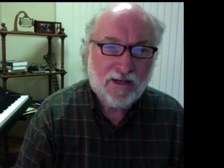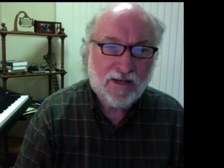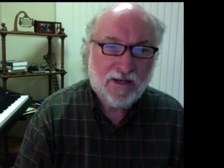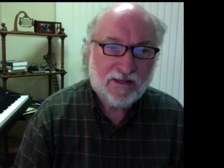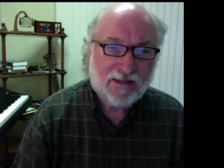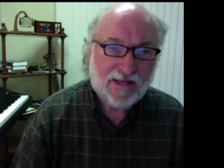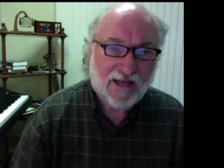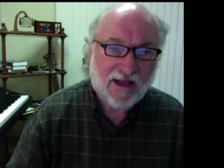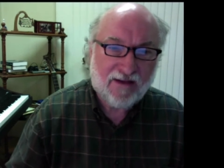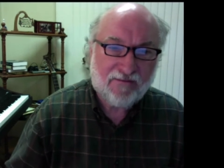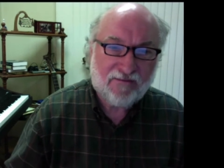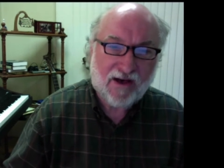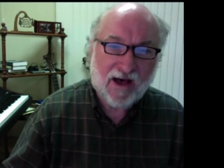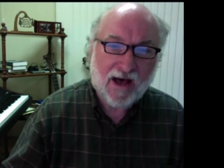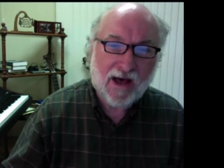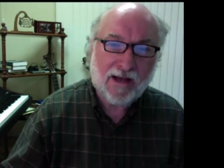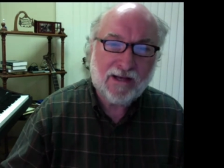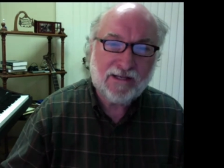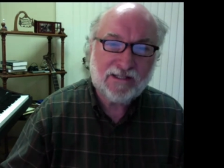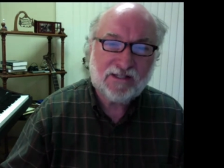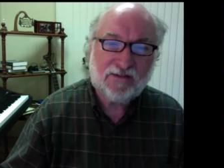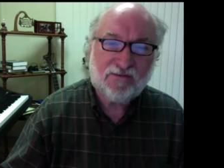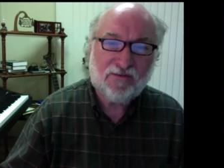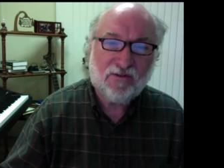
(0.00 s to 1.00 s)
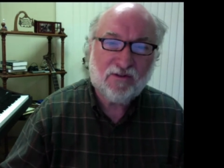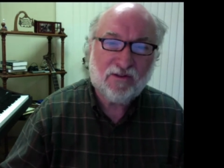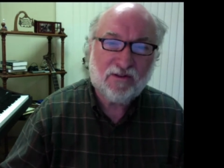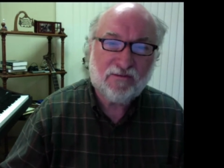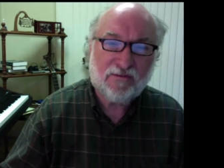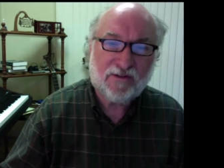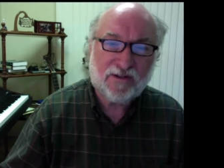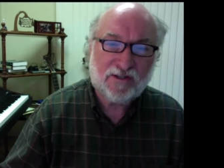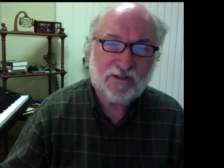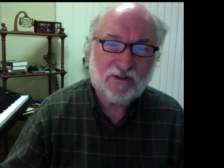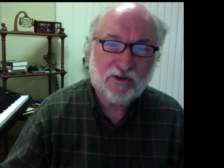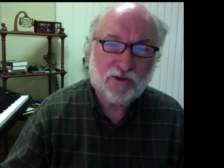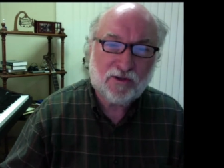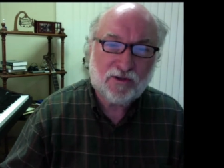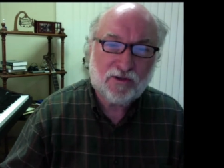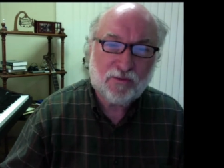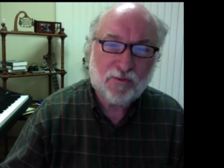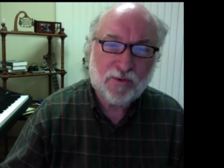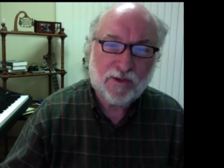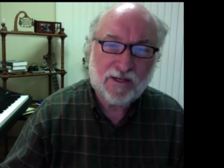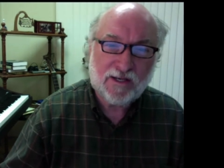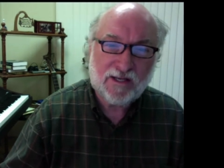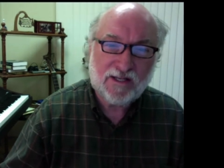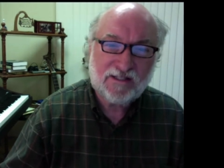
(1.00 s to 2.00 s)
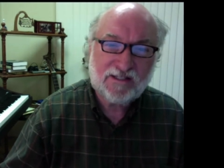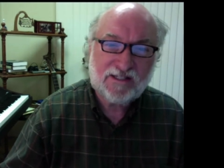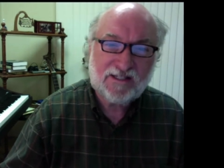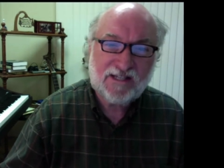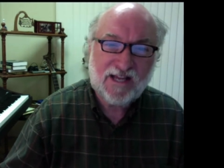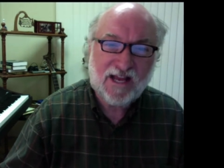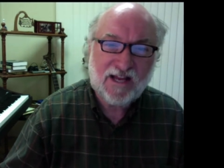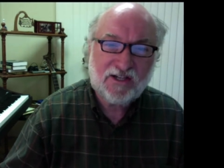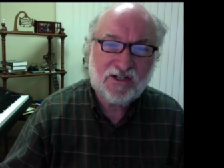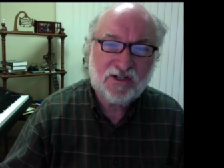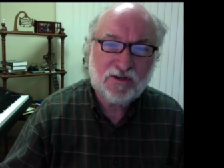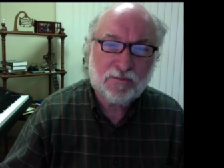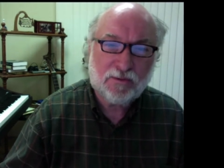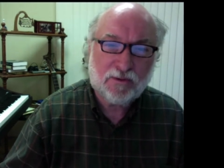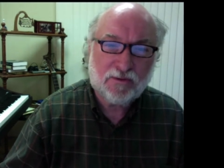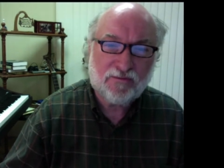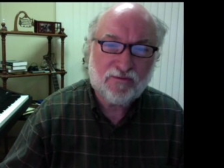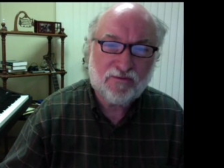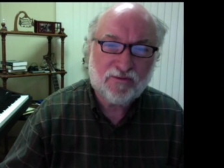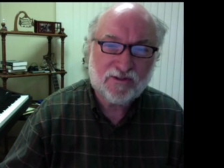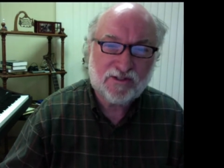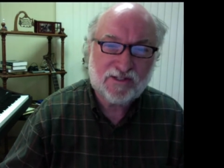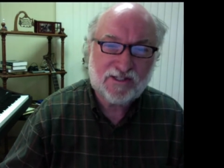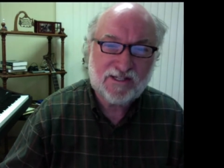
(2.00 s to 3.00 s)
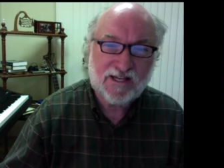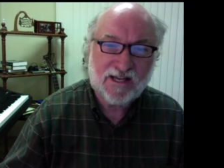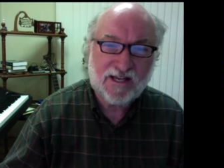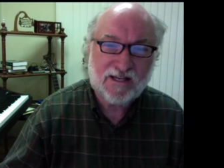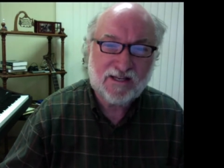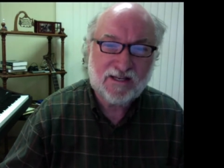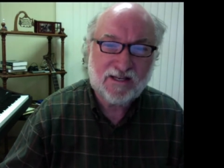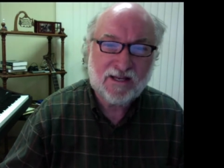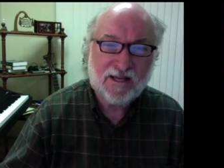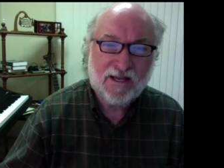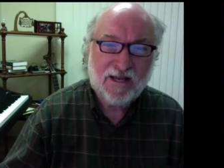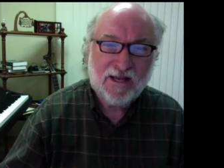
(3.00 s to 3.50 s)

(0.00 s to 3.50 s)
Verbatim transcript: They have eyes full of adultery, insatiable for sin.